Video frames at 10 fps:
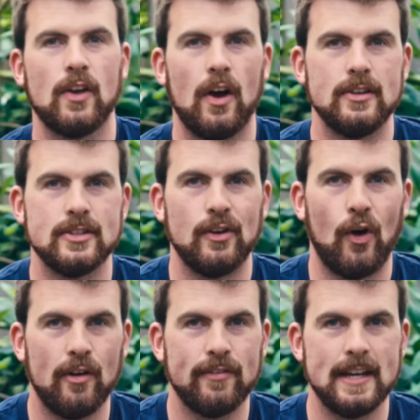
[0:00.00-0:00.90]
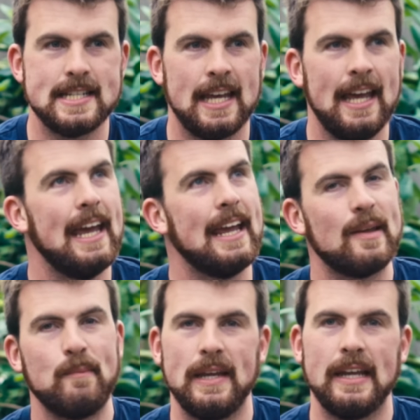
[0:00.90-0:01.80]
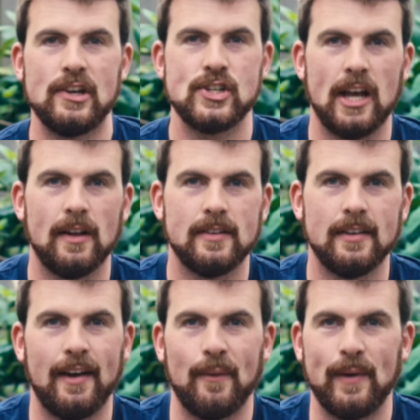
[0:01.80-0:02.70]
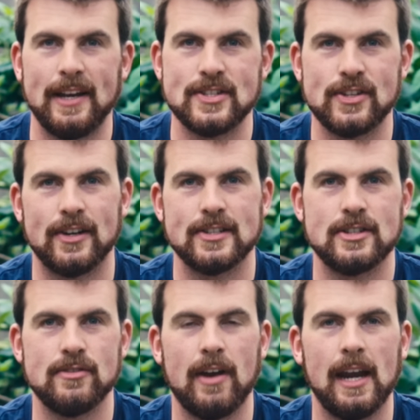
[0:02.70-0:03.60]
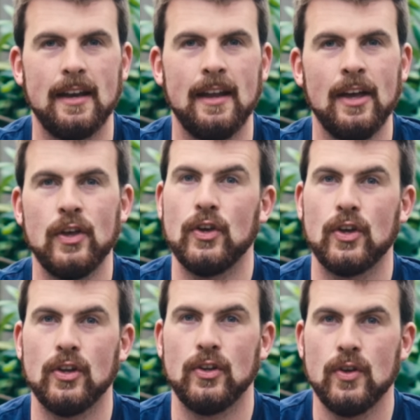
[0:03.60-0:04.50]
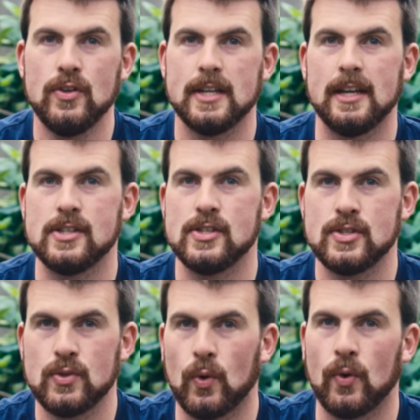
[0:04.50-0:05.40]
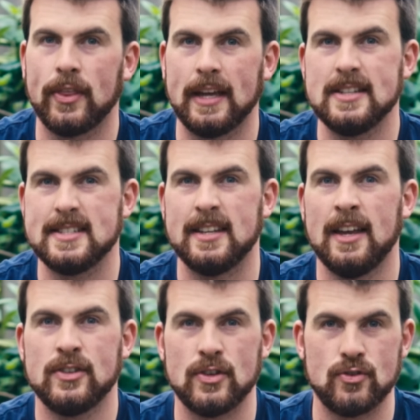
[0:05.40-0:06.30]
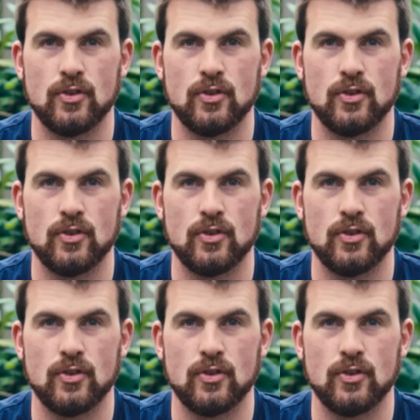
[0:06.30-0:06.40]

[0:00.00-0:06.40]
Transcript: a garden office. It can be a shelter when it starts to rain. You can use it to store things to